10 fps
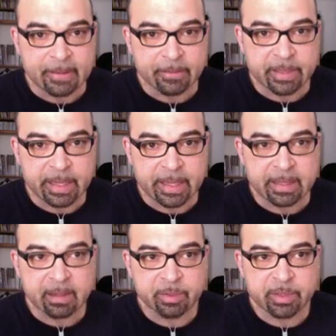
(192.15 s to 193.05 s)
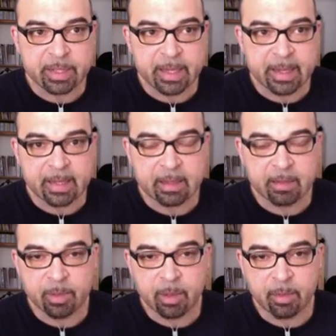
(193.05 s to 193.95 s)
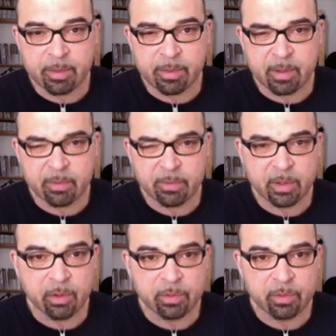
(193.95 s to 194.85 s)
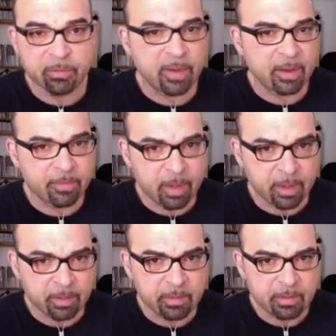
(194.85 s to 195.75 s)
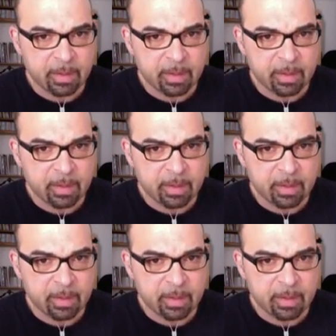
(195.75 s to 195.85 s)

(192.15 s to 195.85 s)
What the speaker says: We ended up staying at the Public Theater for close to 5 months.